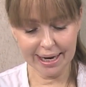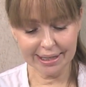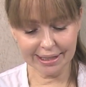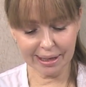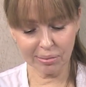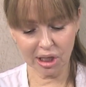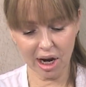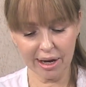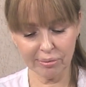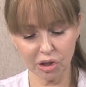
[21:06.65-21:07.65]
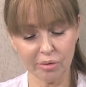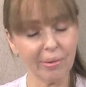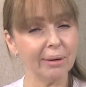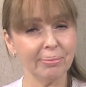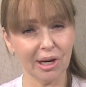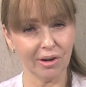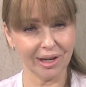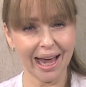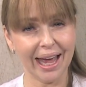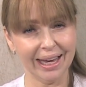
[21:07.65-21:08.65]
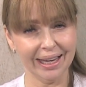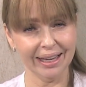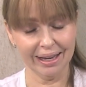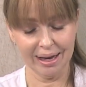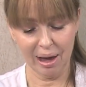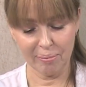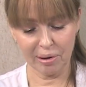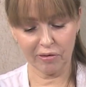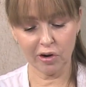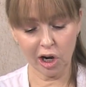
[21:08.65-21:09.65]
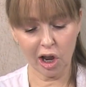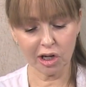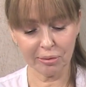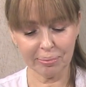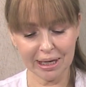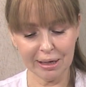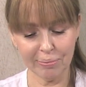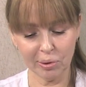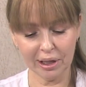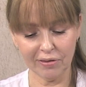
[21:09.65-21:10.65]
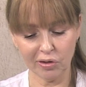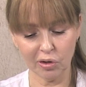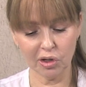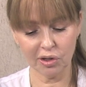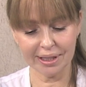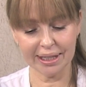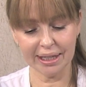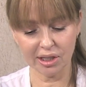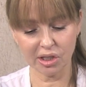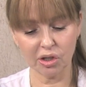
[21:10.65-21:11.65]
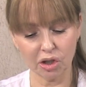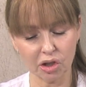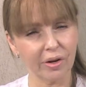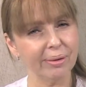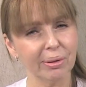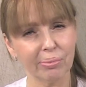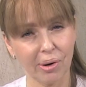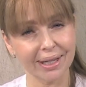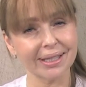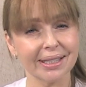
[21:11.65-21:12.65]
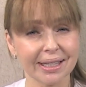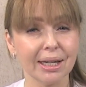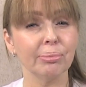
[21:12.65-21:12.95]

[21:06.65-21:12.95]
Sometimes you might be okay, but for a lot of people, if you're using certain treatment products, it's going to